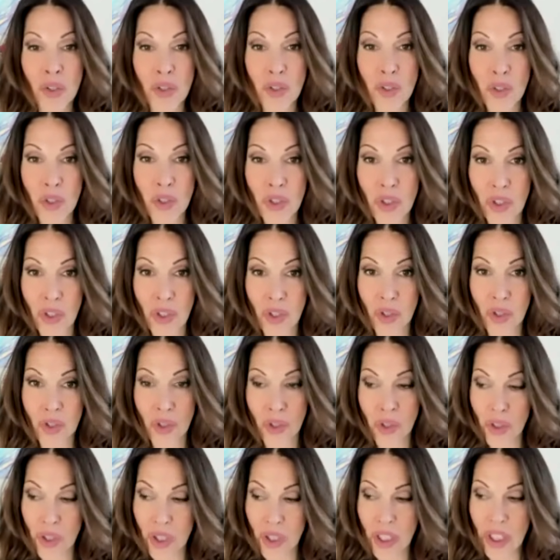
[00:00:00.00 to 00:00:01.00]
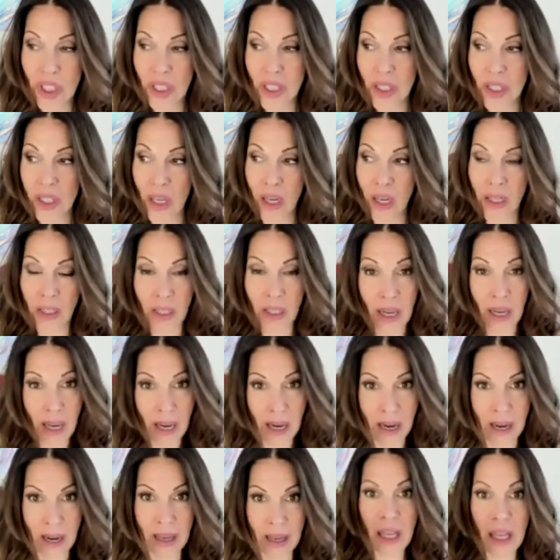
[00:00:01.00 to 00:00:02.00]
she and
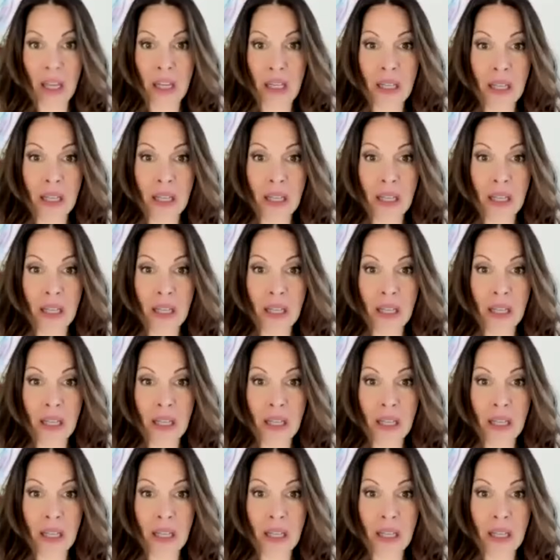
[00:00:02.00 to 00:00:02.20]
I